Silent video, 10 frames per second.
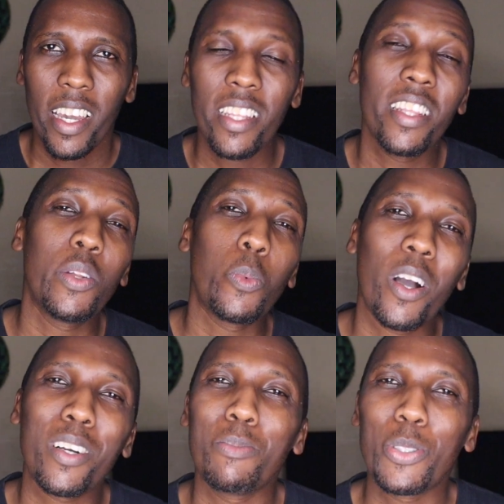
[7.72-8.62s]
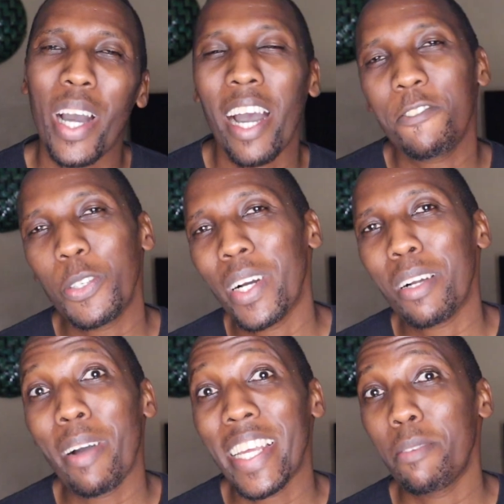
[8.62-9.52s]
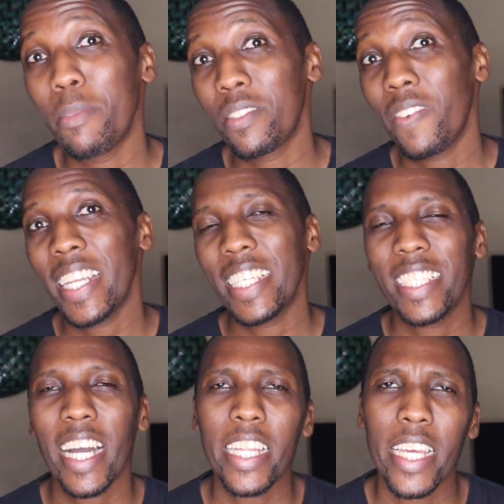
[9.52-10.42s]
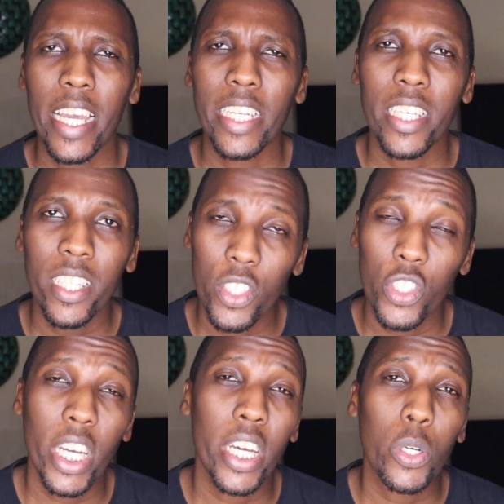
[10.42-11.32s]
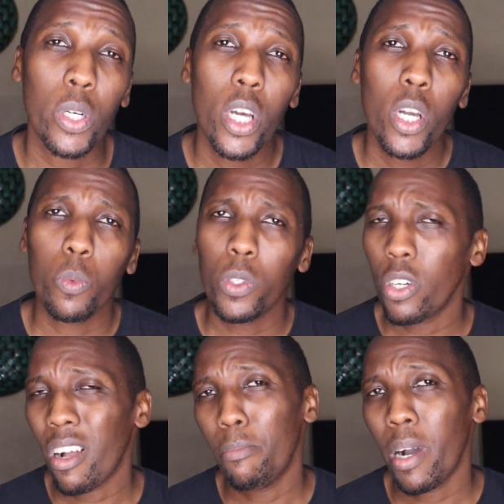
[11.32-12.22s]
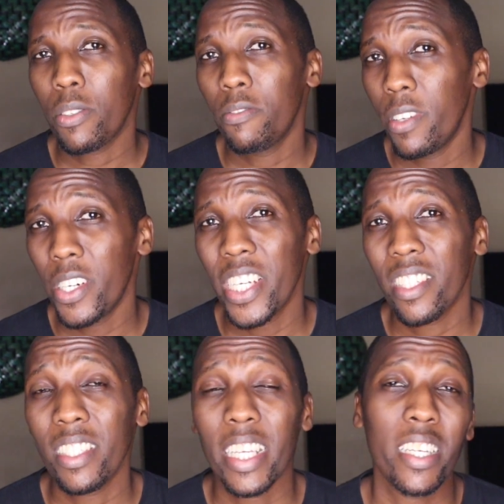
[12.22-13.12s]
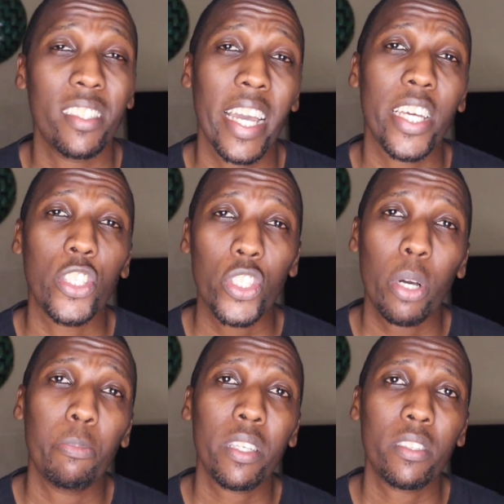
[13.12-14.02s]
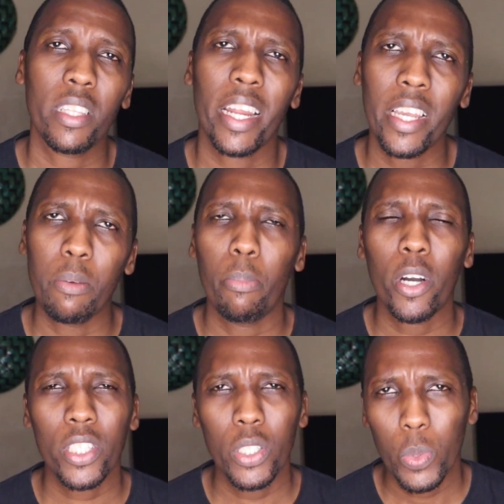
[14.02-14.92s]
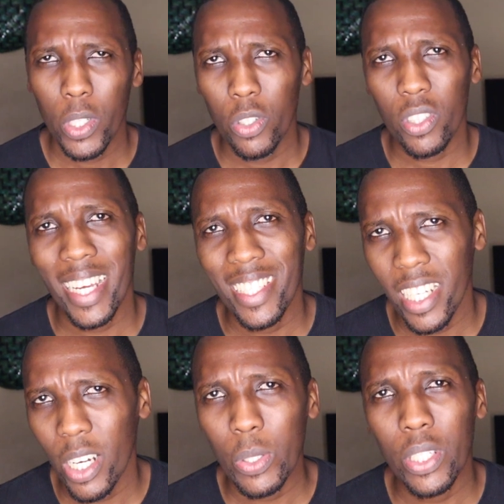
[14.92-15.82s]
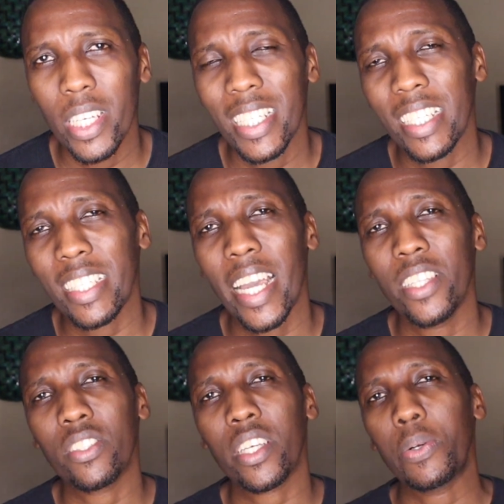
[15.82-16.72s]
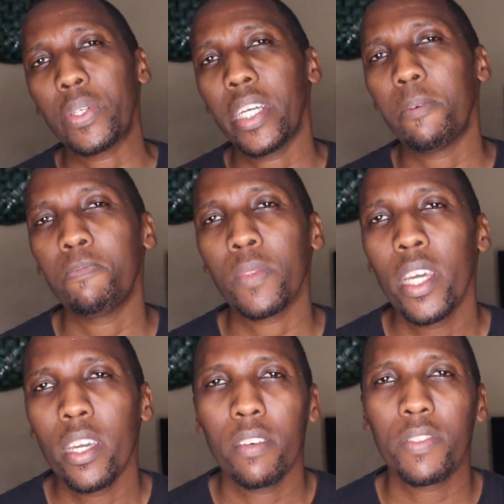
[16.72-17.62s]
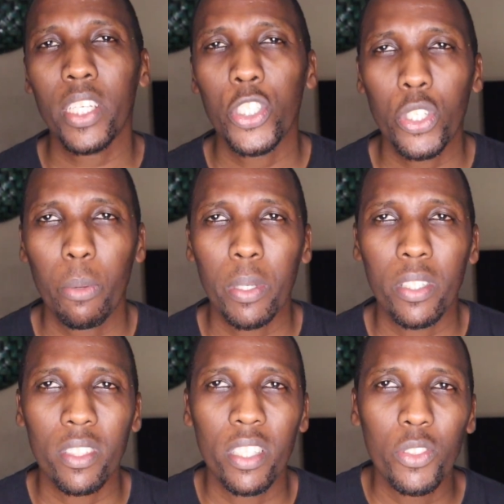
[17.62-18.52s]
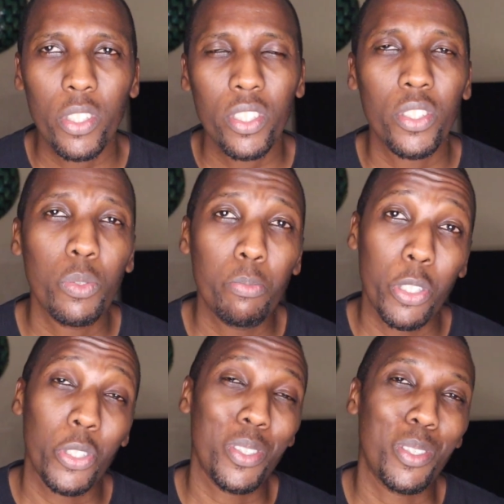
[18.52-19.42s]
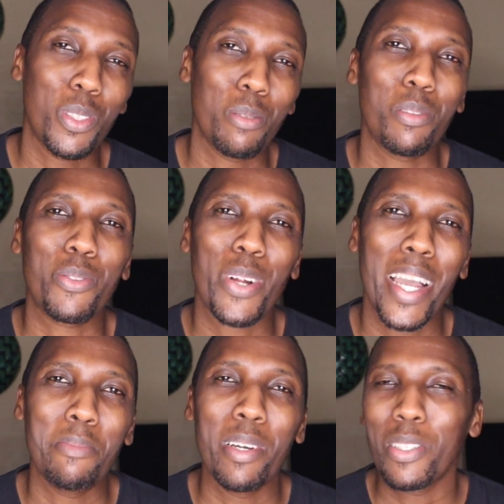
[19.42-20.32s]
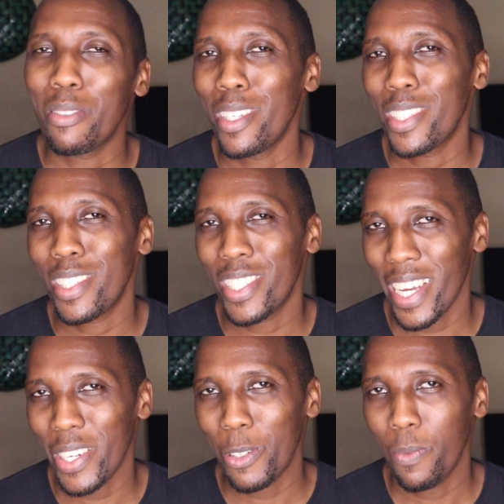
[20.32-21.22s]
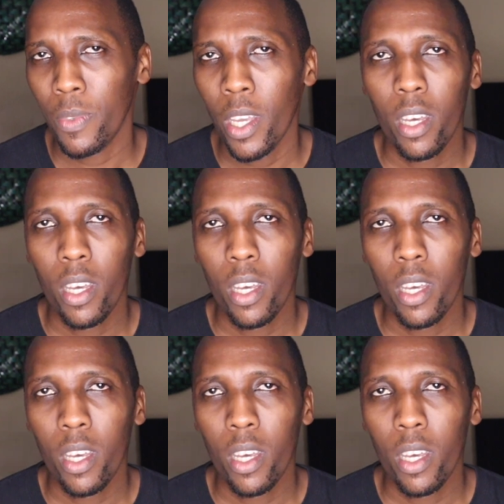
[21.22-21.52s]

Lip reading: Hey there, and welcome to After Work. My name is Valentine, and in this channel, we talk about various data science topics that are important when you're starting out your data science career. If such topics interest you, be sure to subscribe to this channel.